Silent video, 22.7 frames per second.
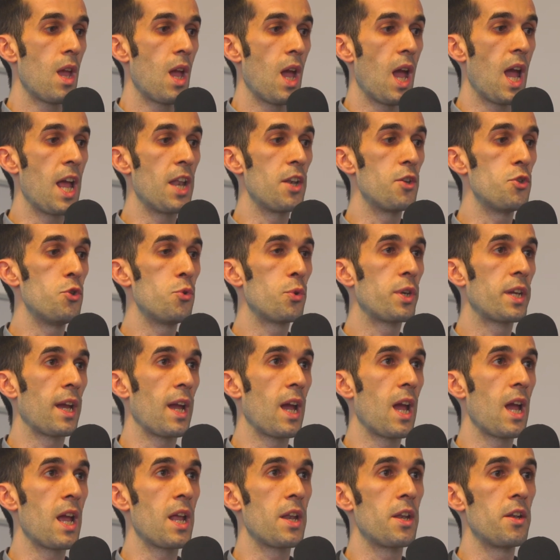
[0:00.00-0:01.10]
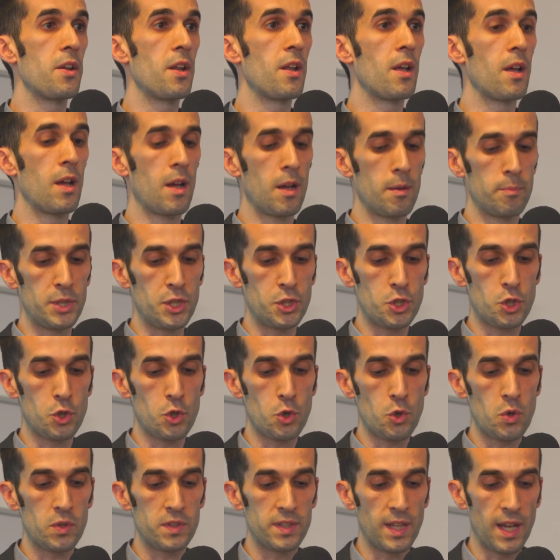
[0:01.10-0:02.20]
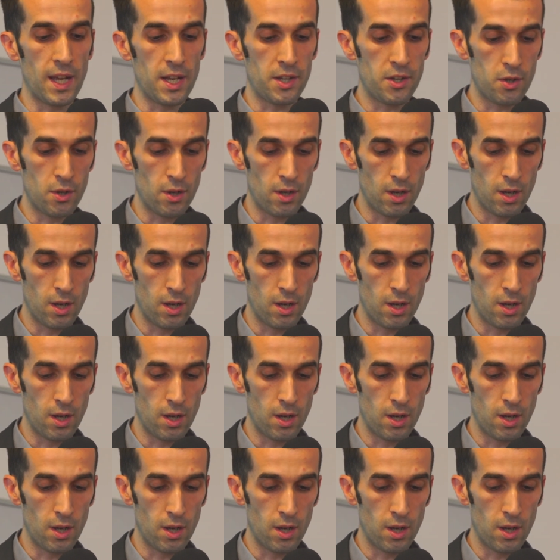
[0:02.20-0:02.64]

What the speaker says: And you can be sure that